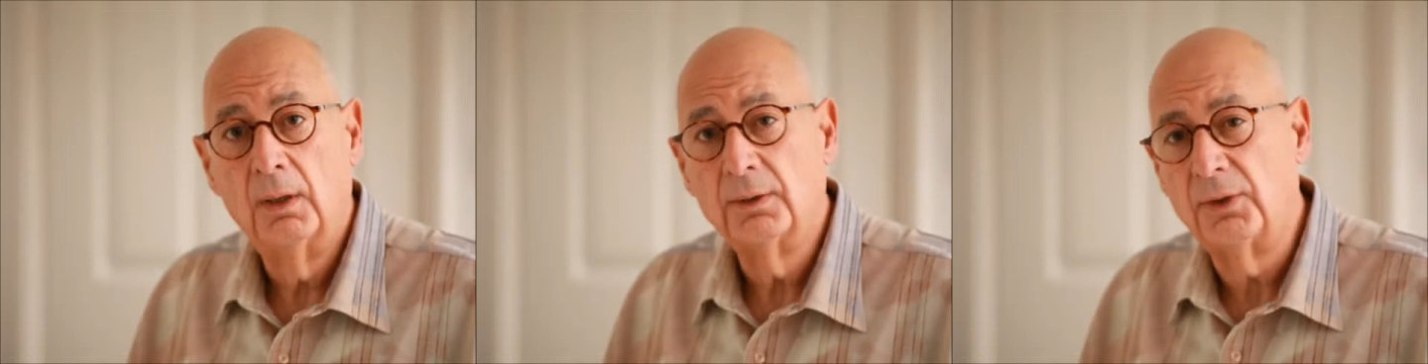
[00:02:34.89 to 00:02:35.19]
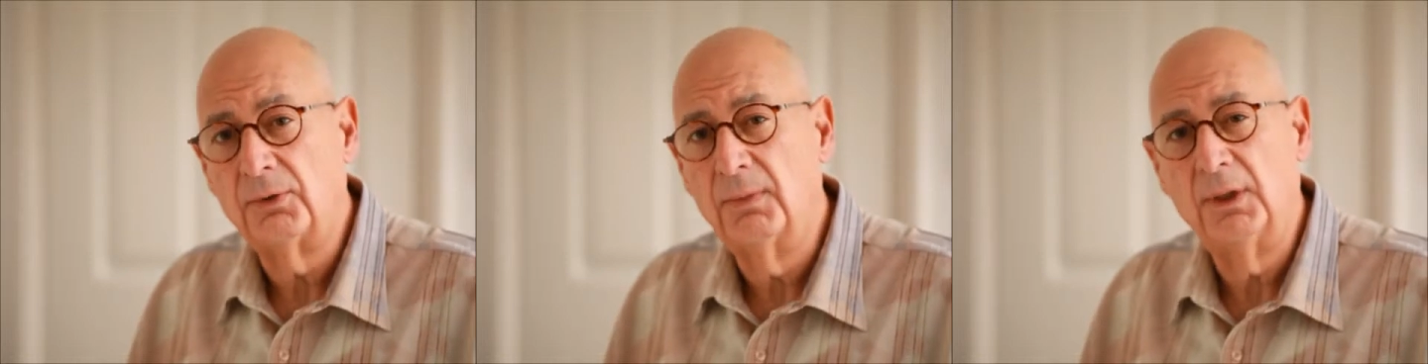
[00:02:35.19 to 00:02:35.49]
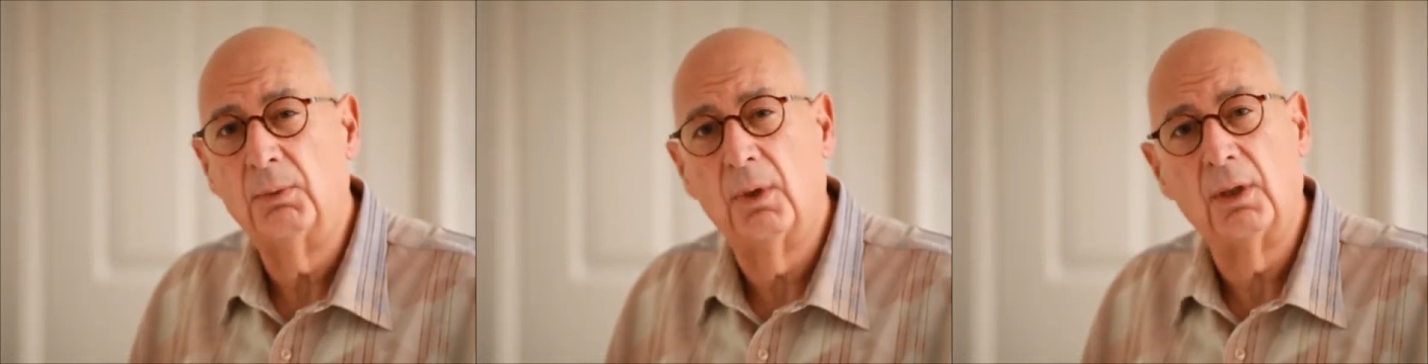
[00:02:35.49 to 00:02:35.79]
Doesn't mean
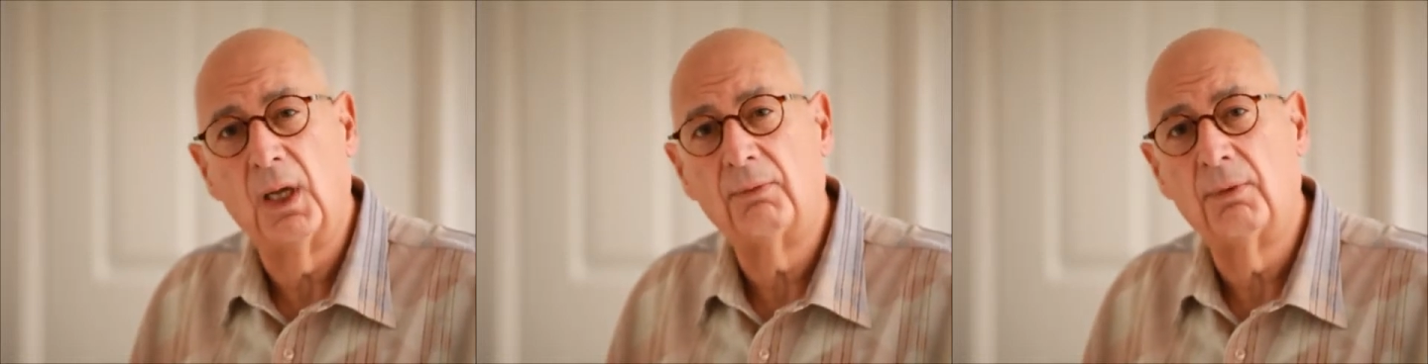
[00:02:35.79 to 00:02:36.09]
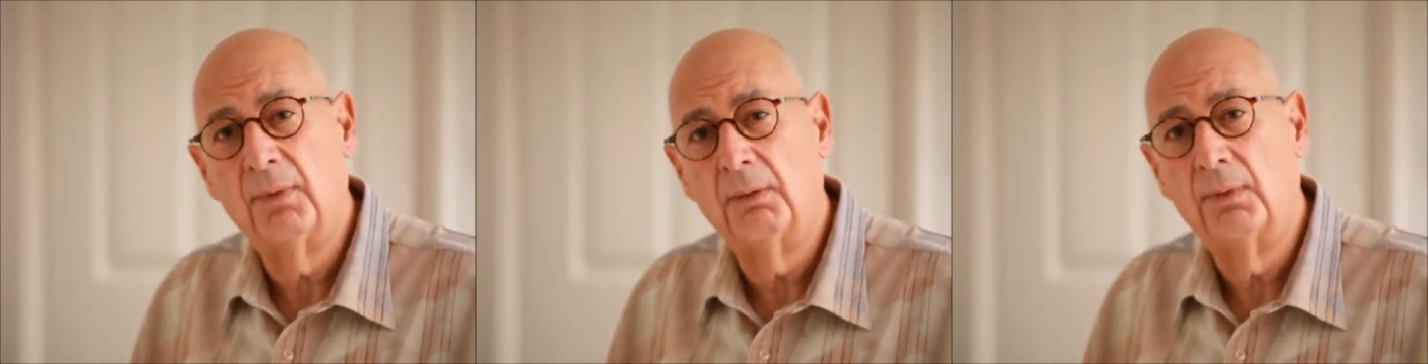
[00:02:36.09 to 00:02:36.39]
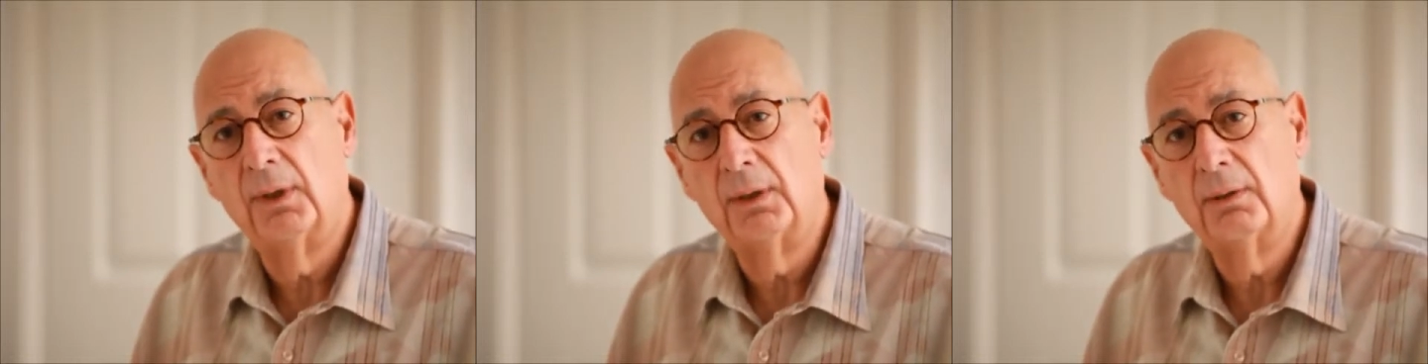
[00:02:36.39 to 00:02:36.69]
you won't have a
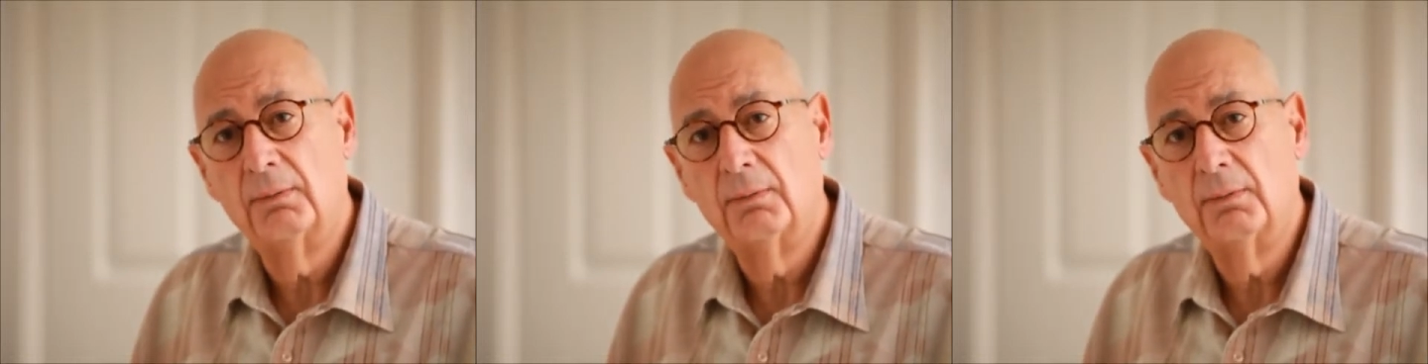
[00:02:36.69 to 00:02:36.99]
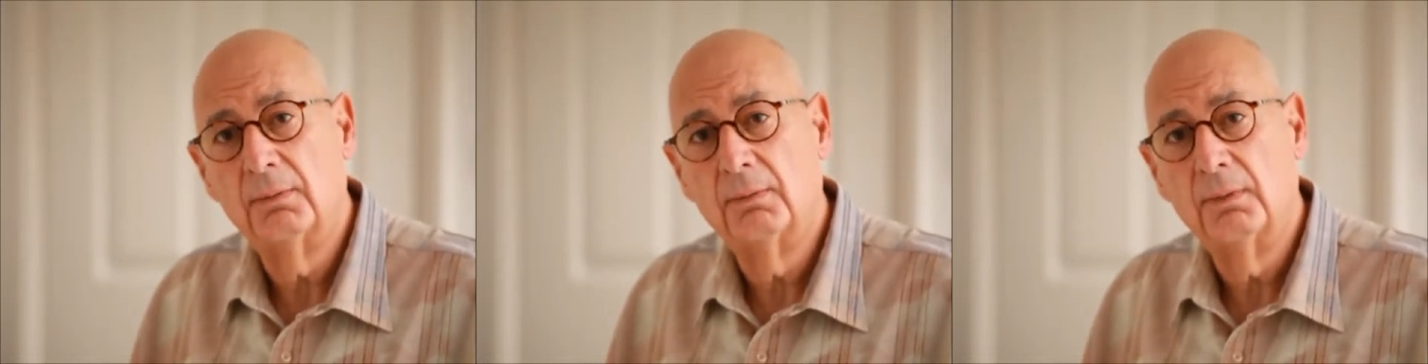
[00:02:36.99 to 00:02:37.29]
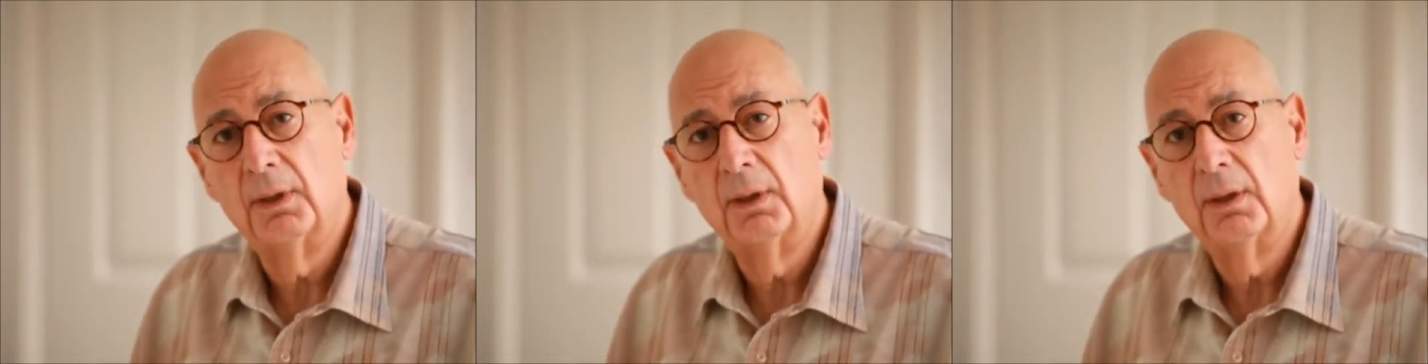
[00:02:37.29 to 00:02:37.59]
memory.
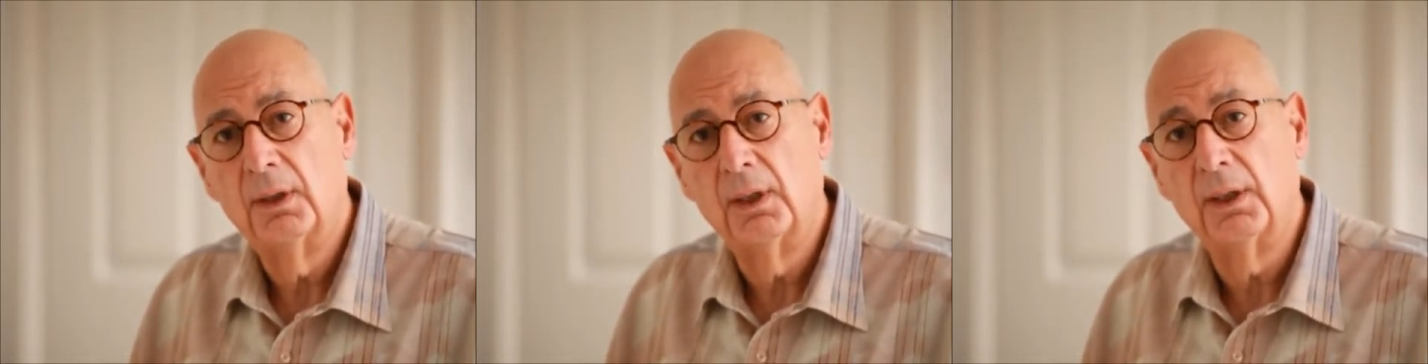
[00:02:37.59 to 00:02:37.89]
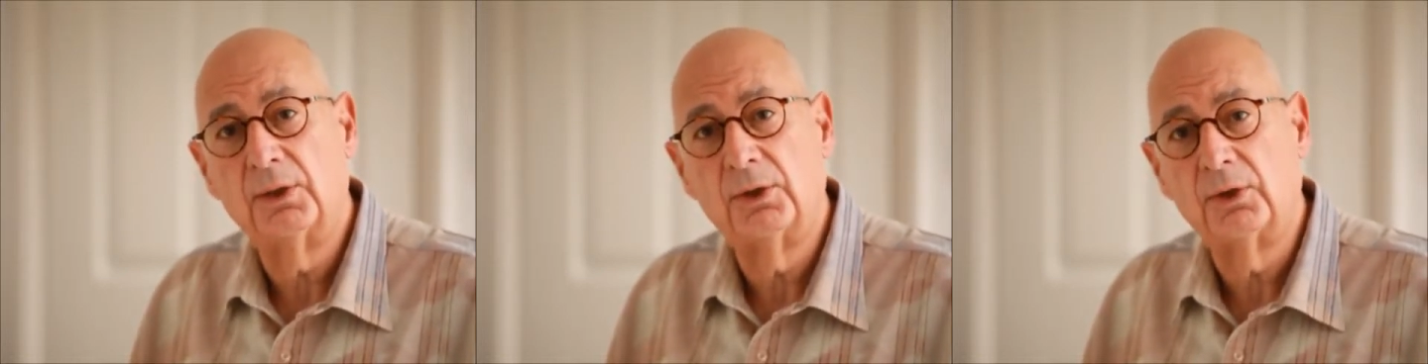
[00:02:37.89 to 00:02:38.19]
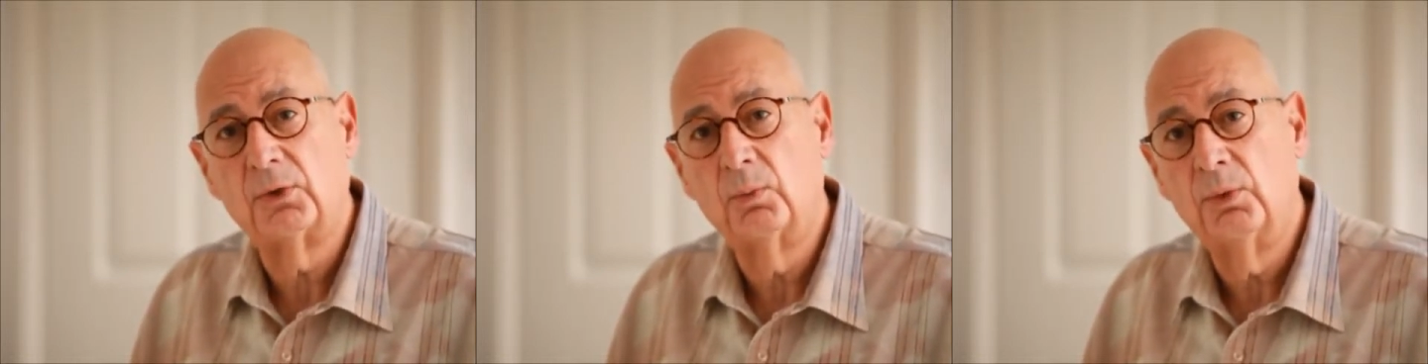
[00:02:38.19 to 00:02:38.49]
It
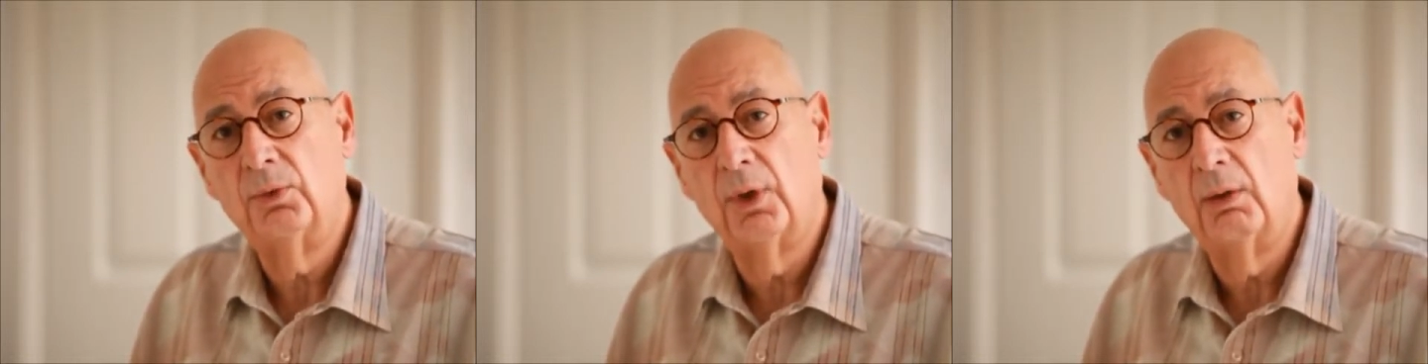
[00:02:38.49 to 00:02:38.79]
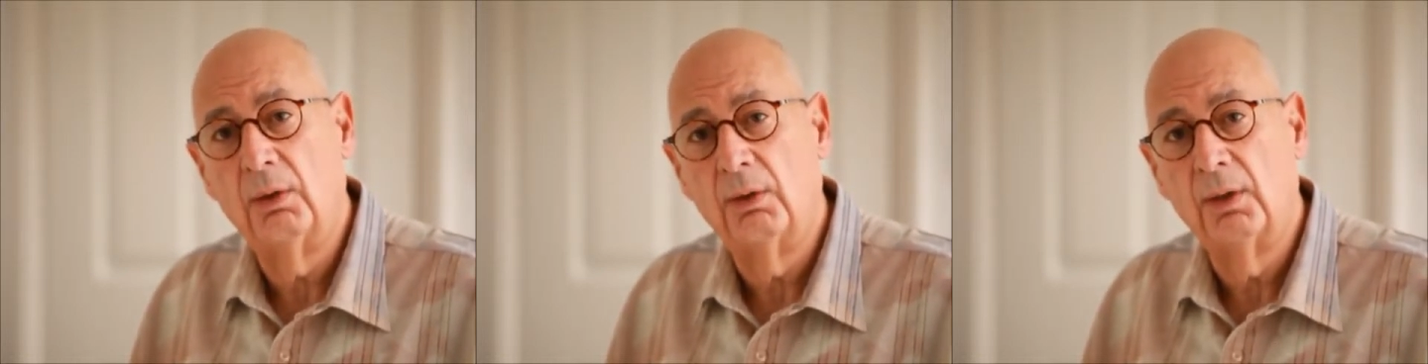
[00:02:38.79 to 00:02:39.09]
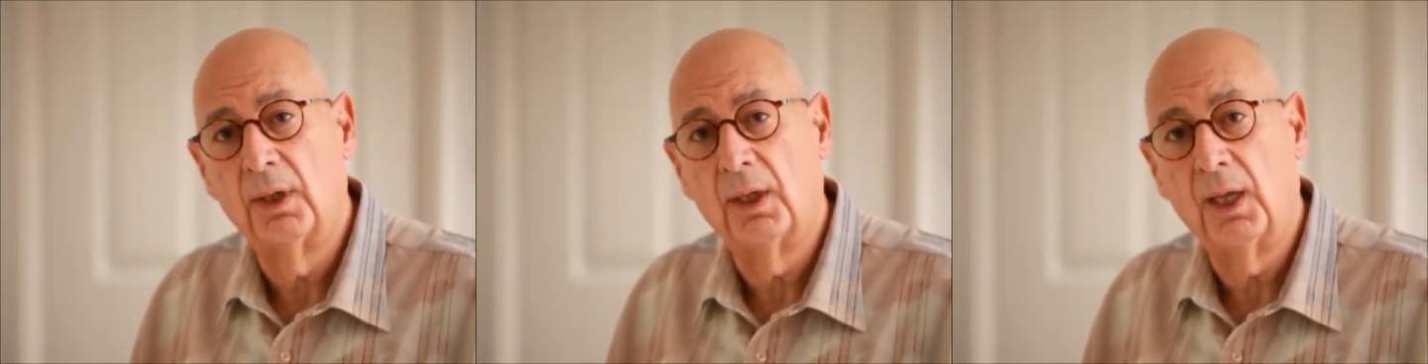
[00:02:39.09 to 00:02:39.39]
just will no
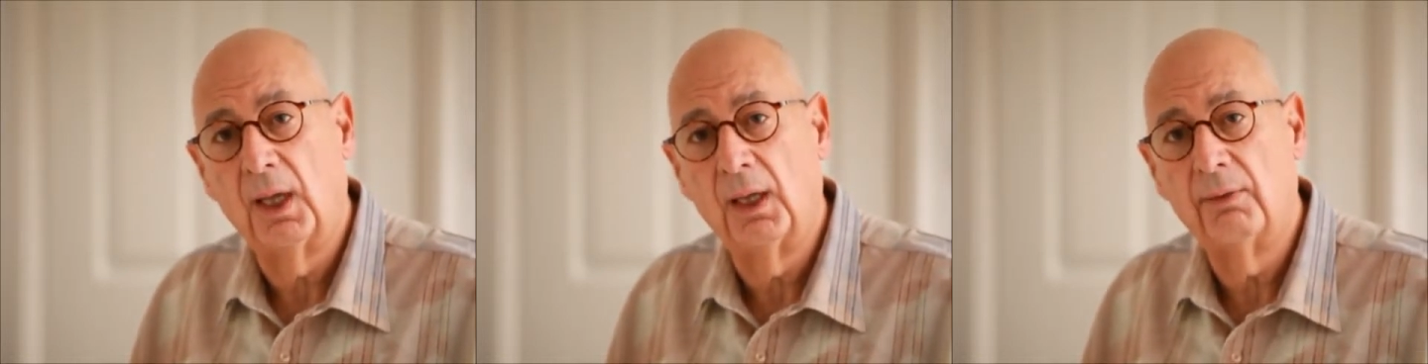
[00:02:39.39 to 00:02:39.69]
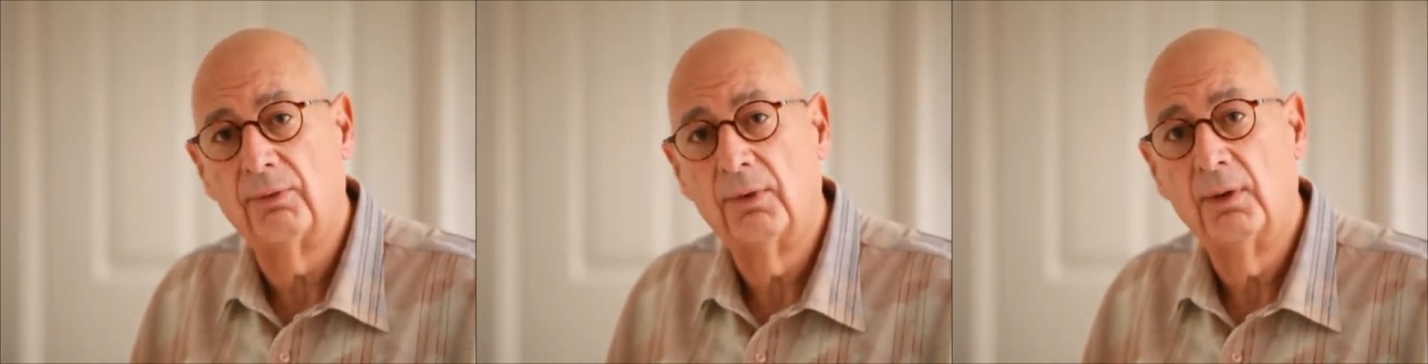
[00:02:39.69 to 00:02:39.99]
longer have